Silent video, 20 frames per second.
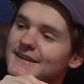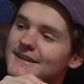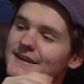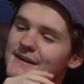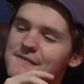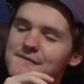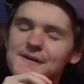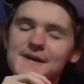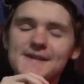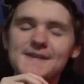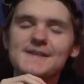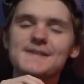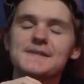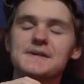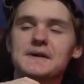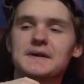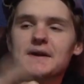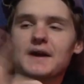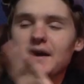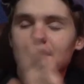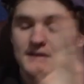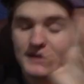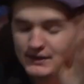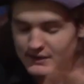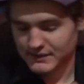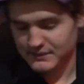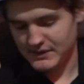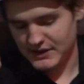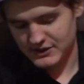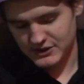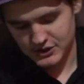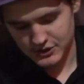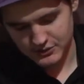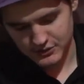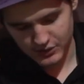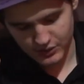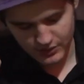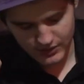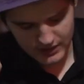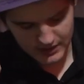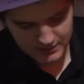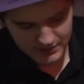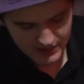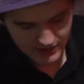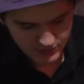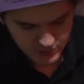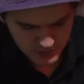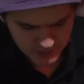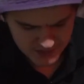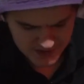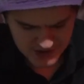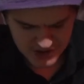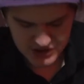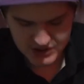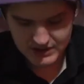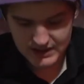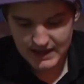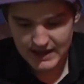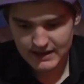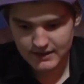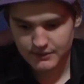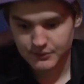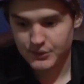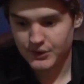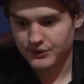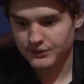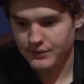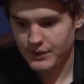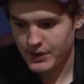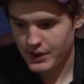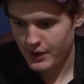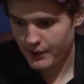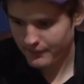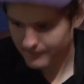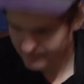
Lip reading: a funny thing I'd like to mention real quick, because we're reaching the end of this video,